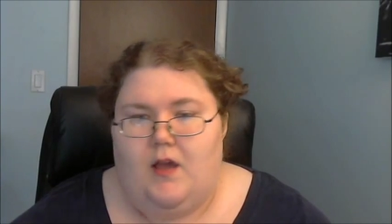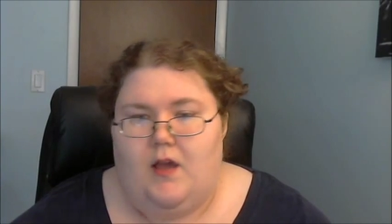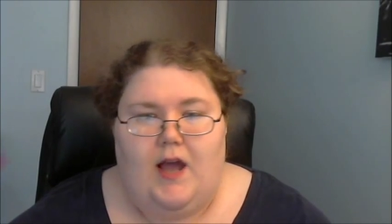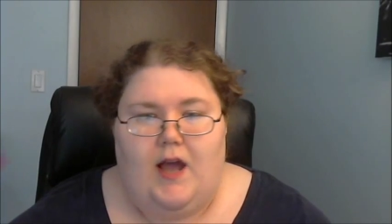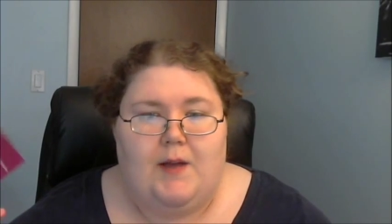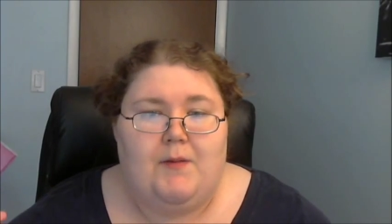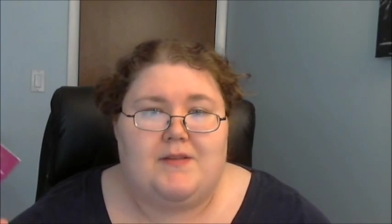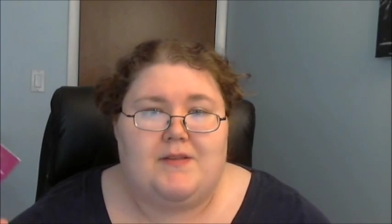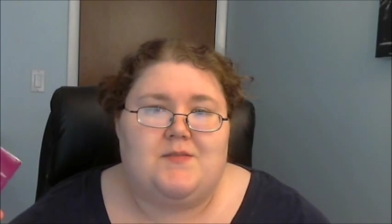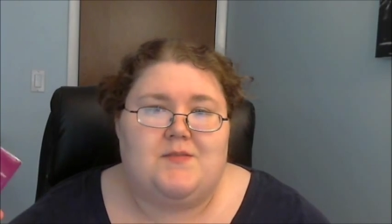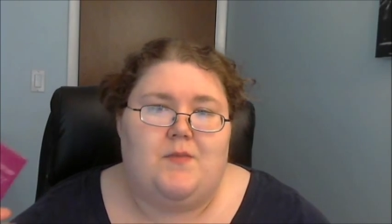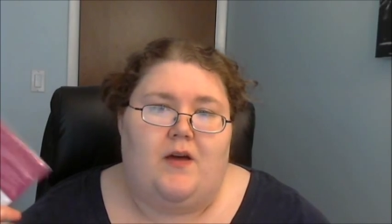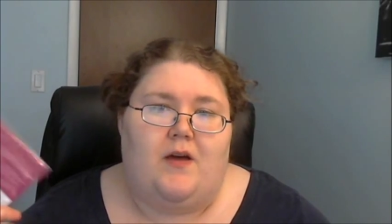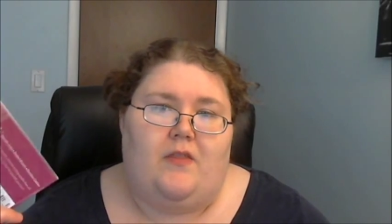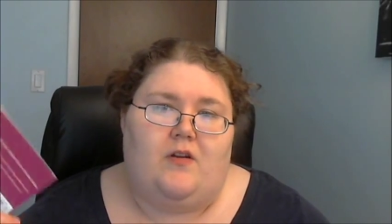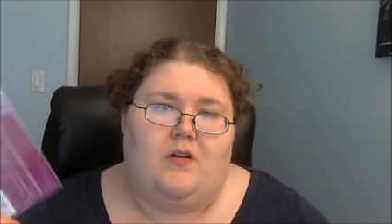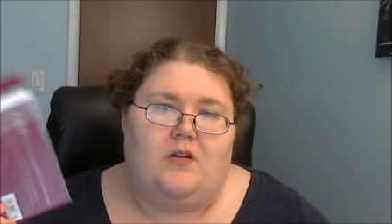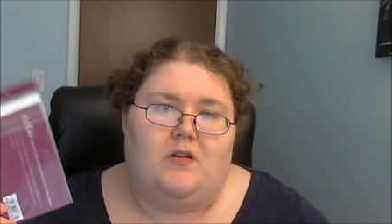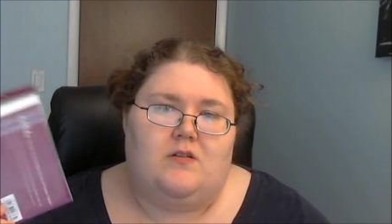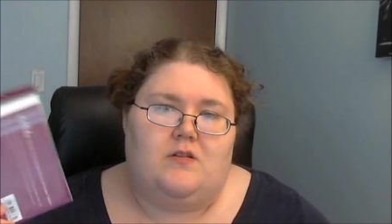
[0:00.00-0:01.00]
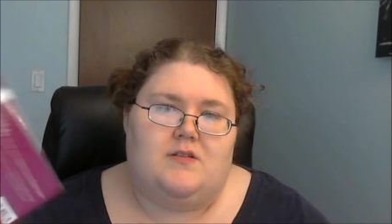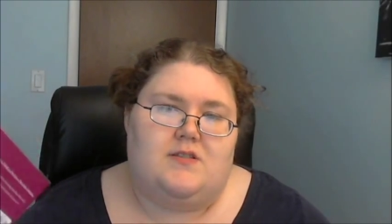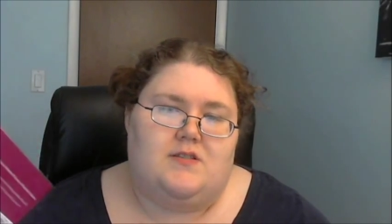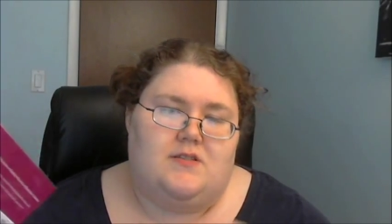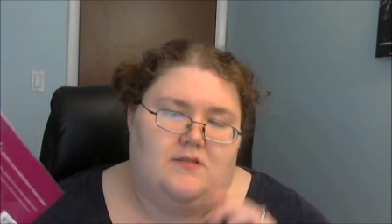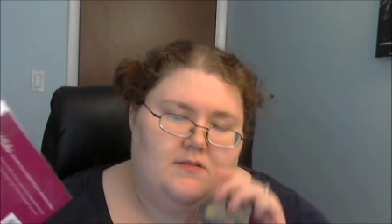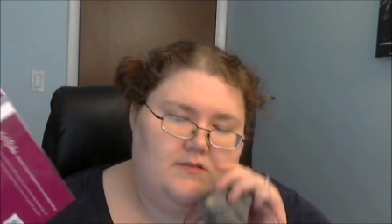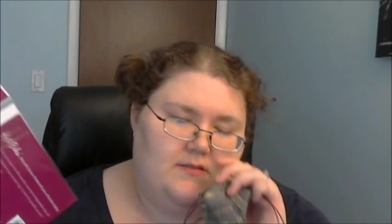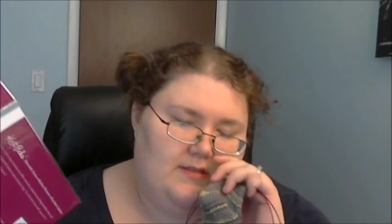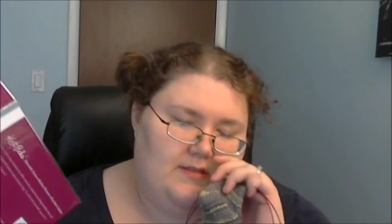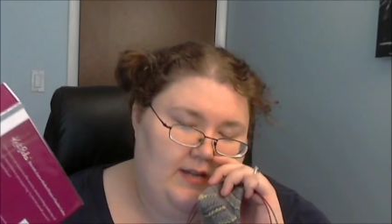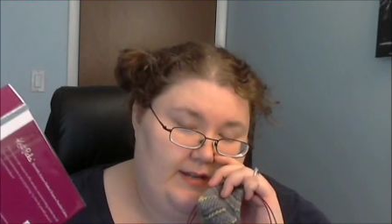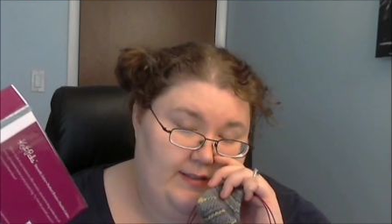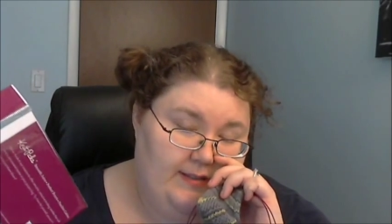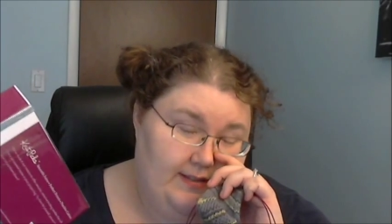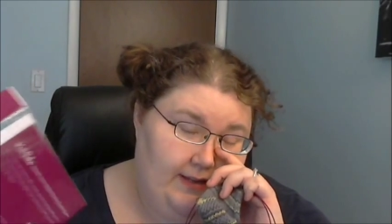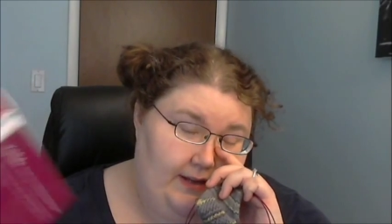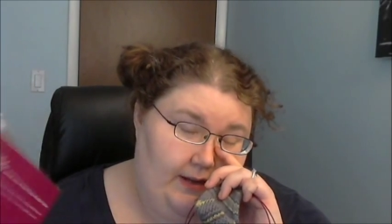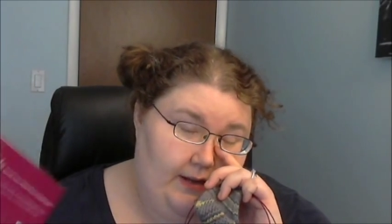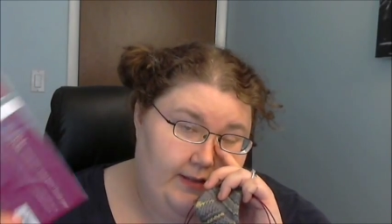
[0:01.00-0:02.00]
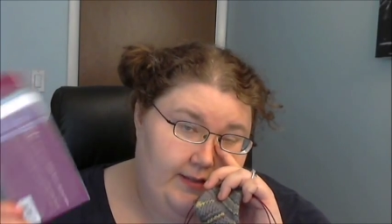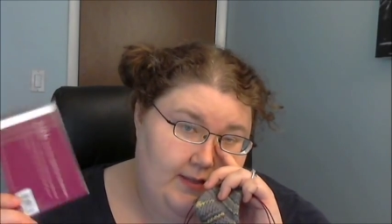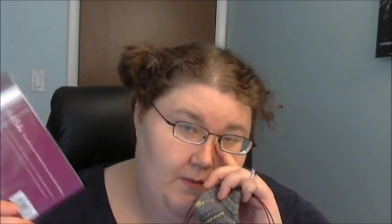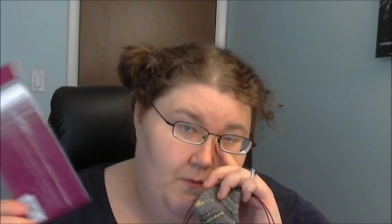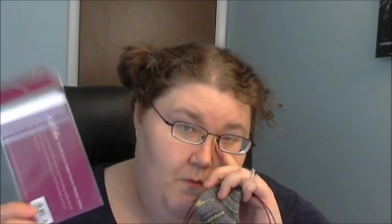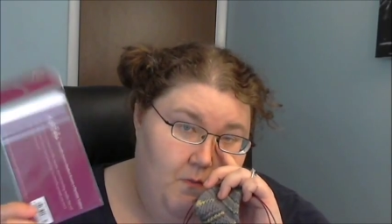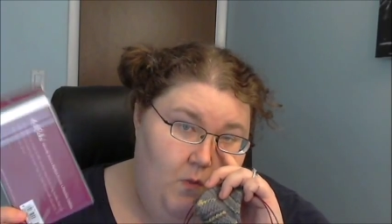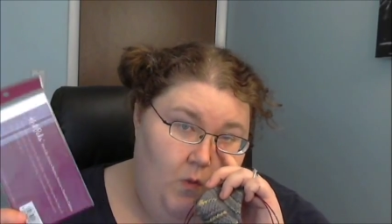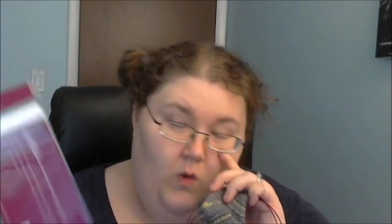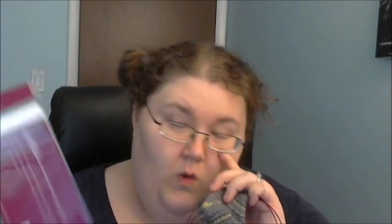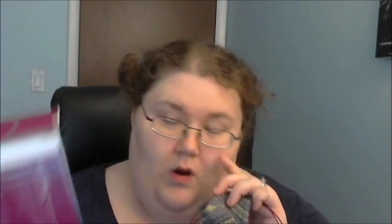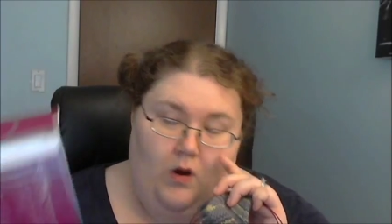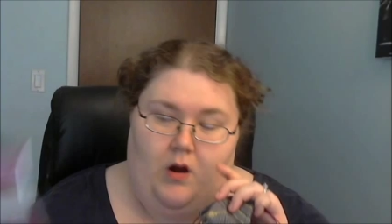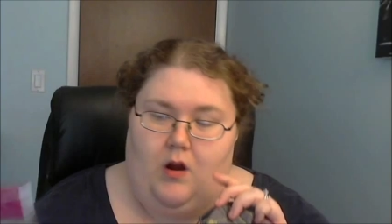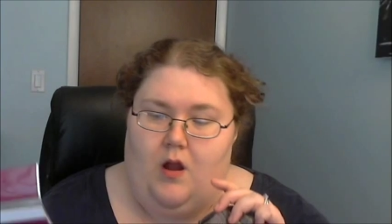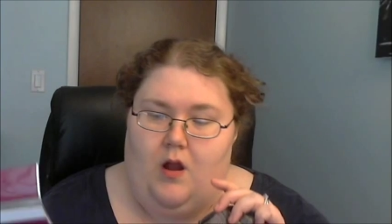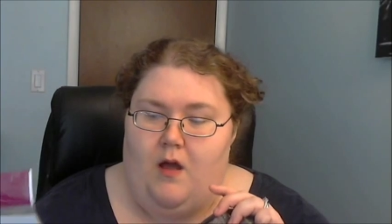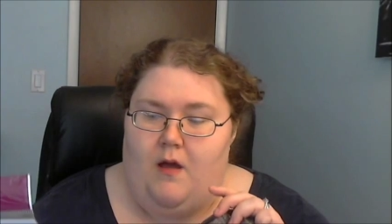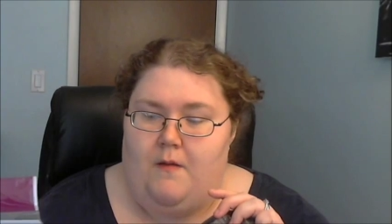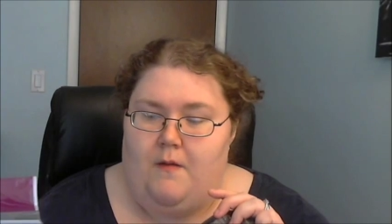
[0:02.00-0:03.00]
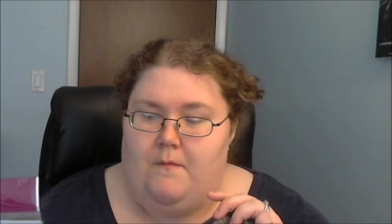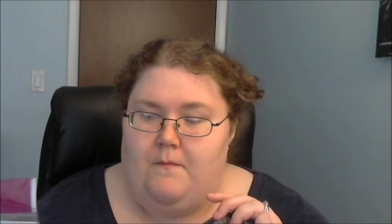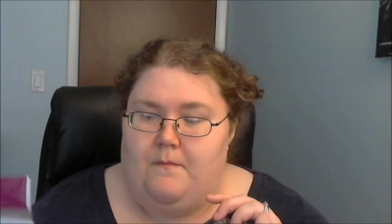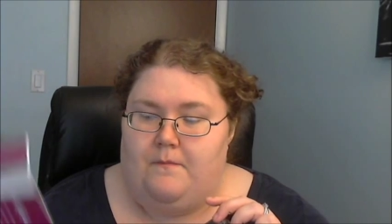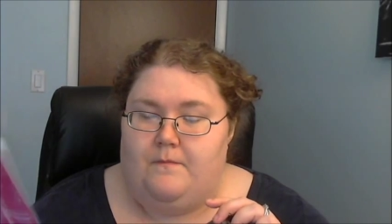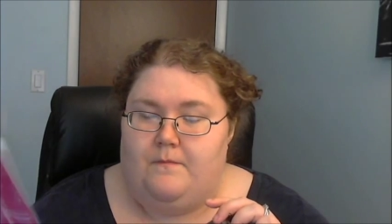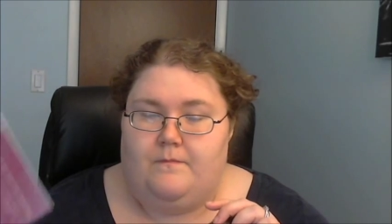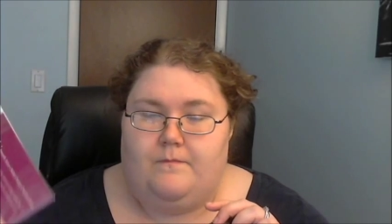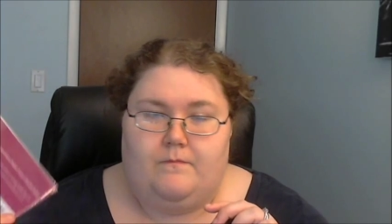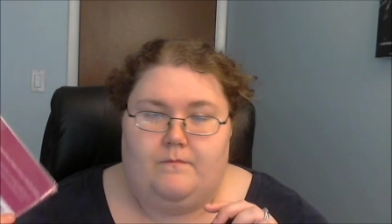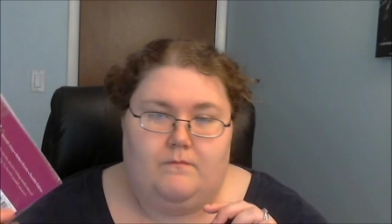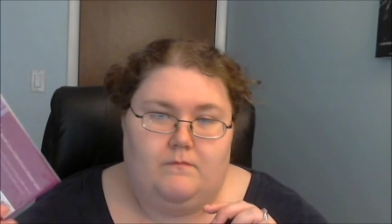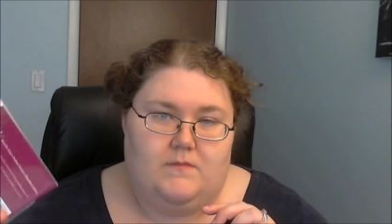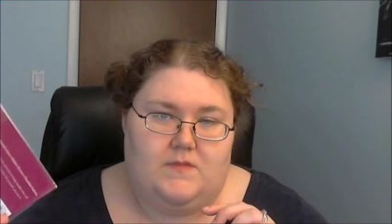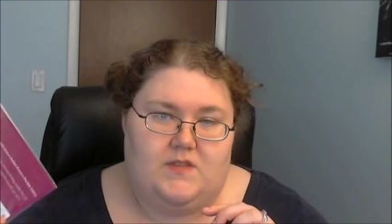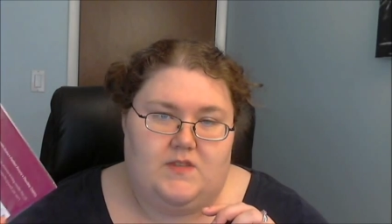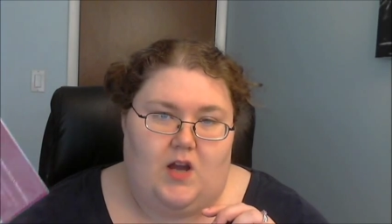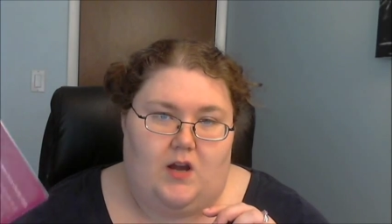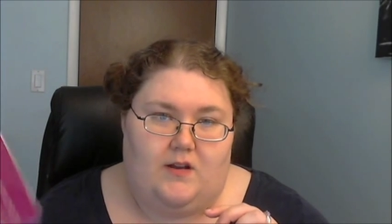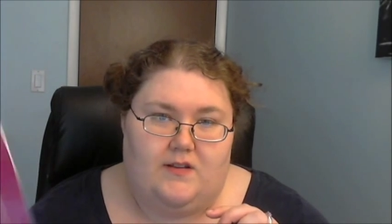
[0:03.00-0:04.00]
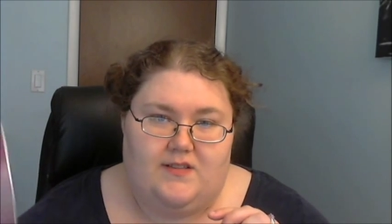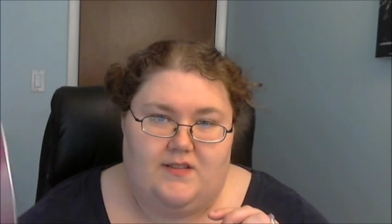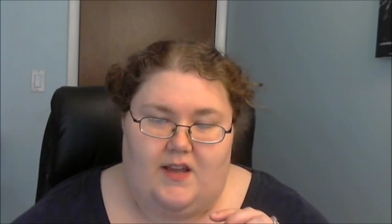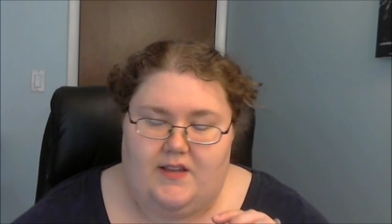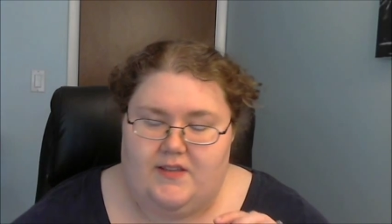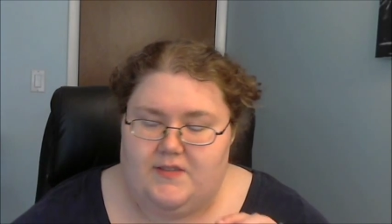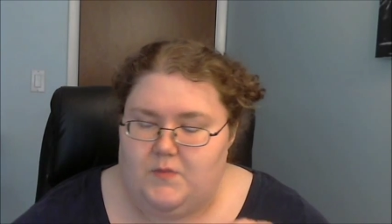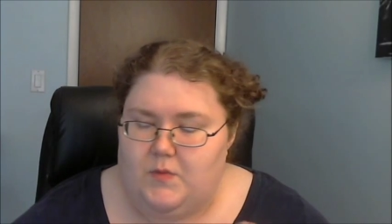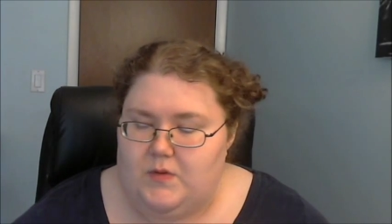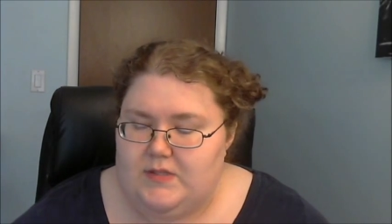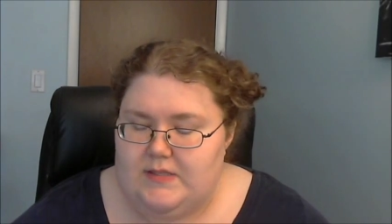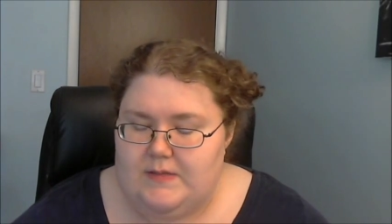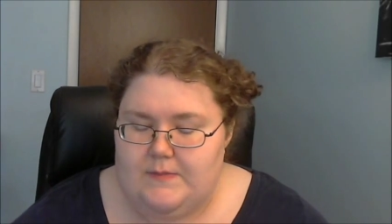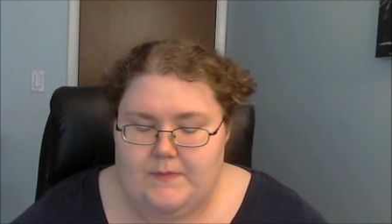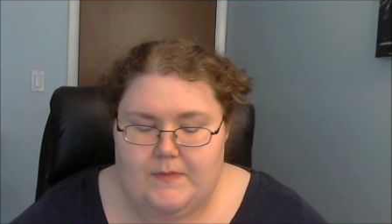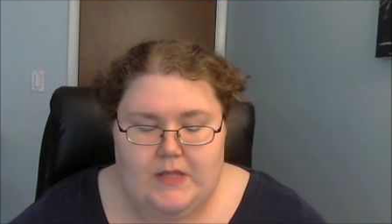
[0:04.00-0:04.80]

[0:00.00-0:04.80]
I bought some other sizes. I got some more sock size ones.